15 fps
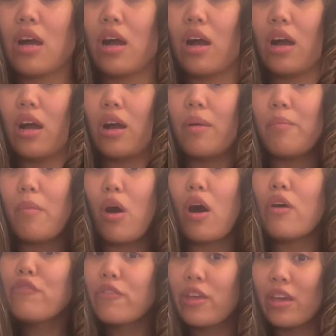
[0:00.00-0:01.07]
um,
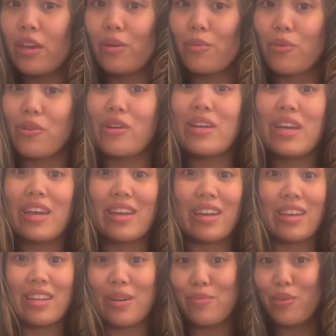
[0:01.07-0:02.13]
off camera
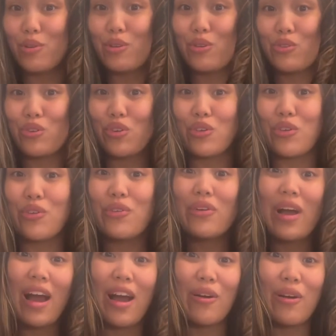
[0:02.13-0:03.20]
and I'm gonna show you
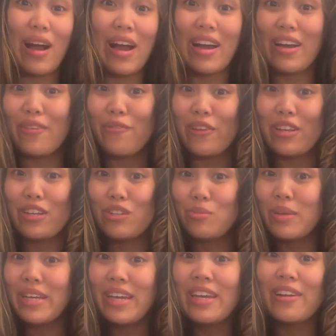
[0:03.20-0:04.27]
how I finish
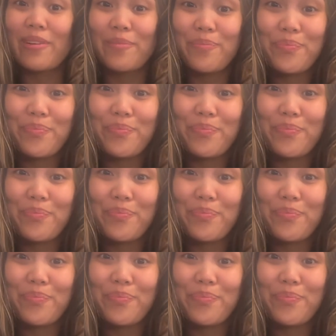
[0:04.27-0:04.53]
my hair.